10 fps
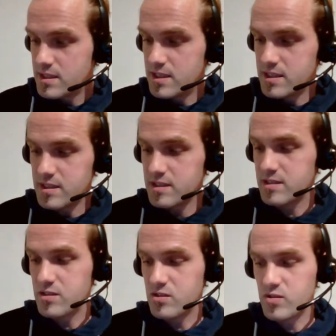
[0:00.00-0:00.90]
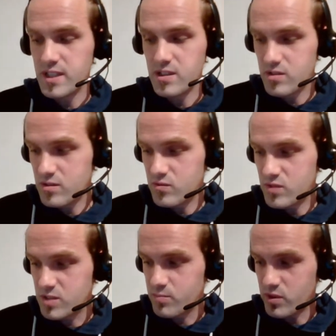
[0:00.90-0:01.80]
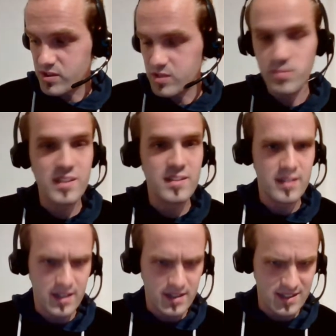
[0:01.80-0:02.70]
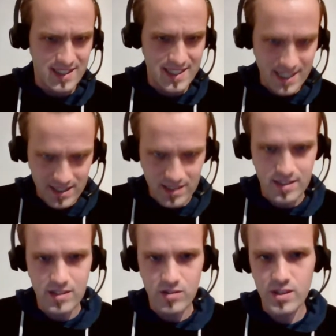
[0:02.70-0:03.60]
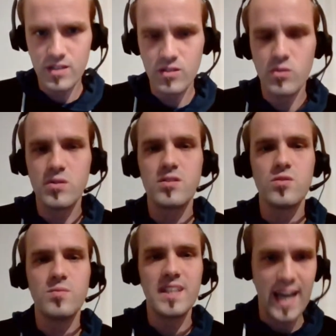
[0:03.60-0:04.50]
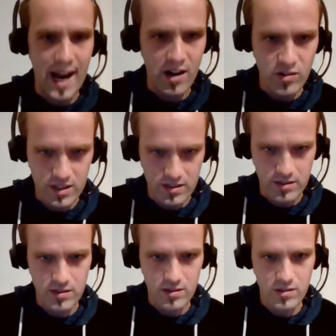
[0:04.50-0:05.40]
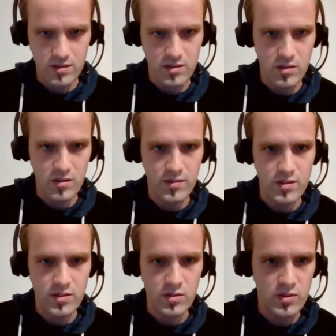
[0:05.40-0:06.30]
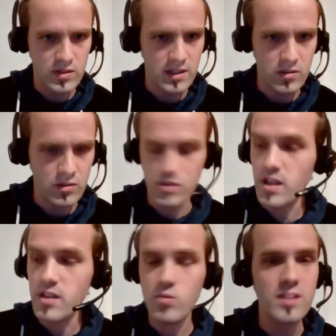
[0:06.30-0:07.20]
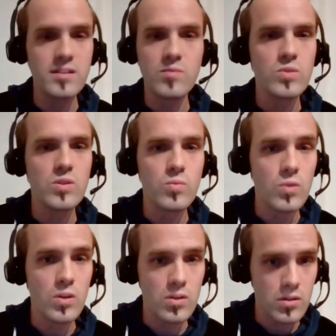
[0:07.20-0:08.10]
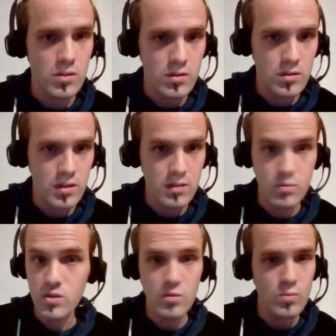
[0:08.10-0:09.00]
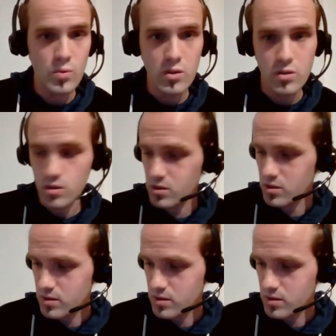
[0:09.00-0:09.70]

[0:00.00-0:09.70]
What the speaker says: this is the great responsibility that is necessary in order to be carriers of the new signal, because otherwise it wouldn't work. It wouldn't work.